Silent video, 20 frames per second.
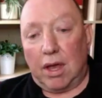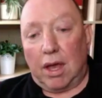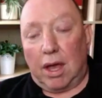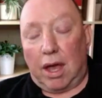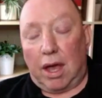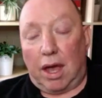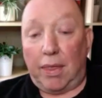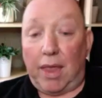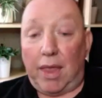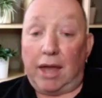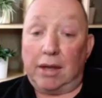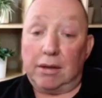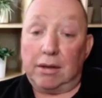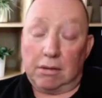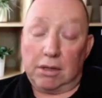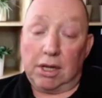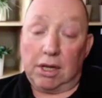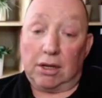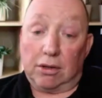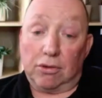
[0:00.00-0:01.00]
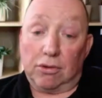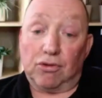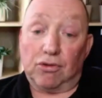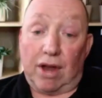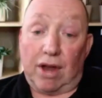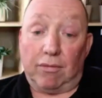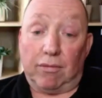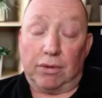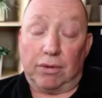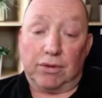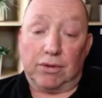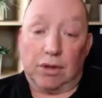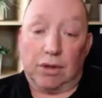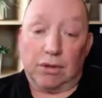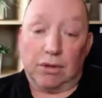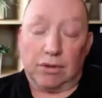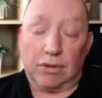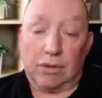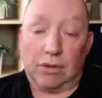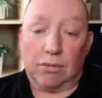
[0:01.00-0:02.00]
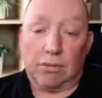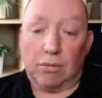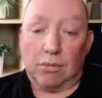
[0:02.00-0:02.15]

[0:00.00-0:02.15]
and then you can travel to, to